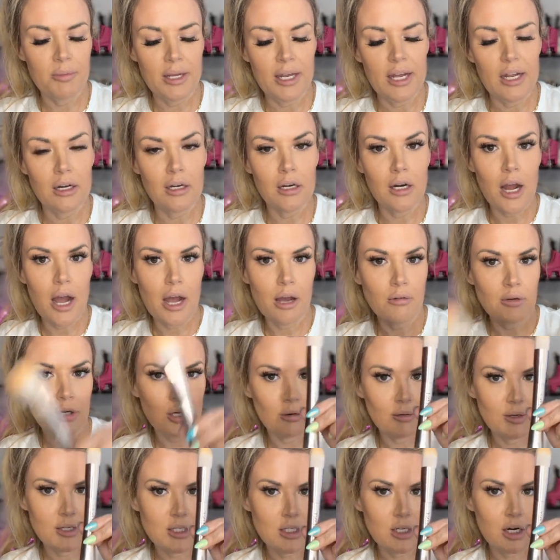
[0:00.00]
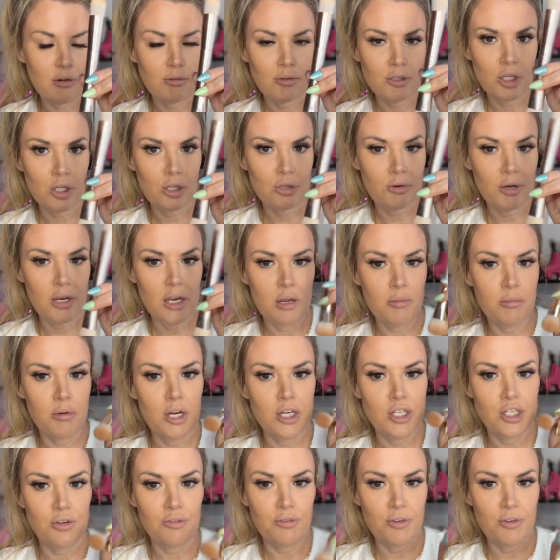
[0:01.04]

beginner, I would always start with the 3D brush.